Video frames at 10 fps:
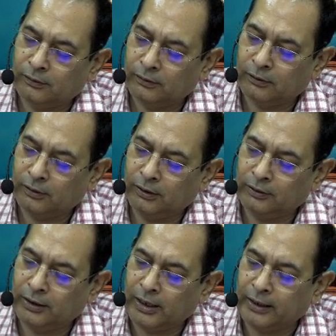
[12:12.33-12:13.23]
is a
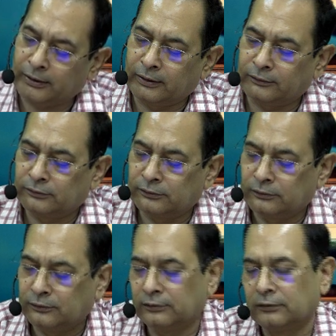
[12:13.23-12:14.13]
direct tax.
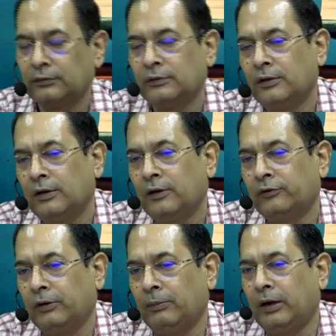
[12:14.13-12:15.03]

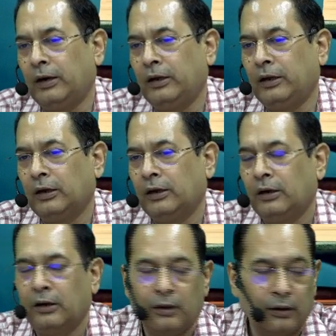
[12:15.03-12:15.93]
Similarly,
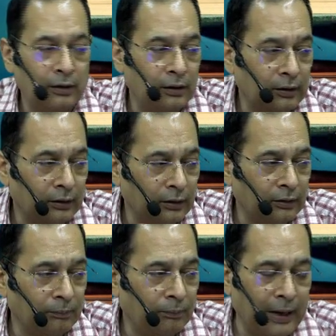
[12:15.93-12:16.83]

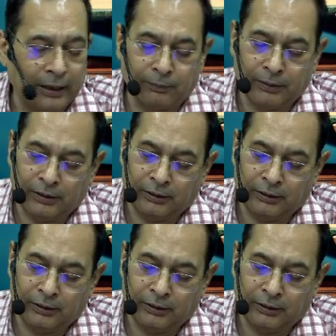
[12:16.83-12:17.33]
black money